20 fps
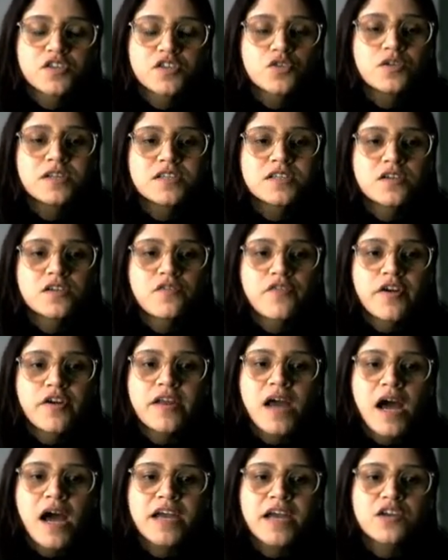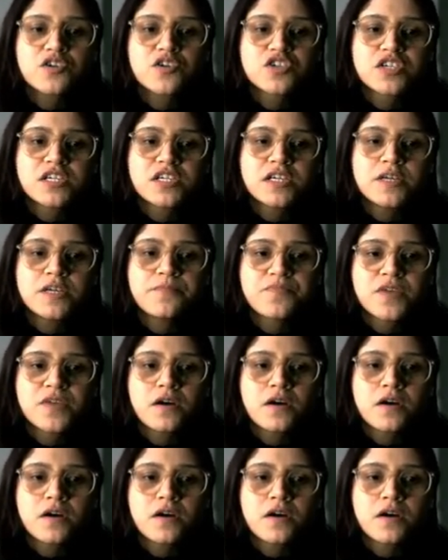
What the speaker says: So these are very high energy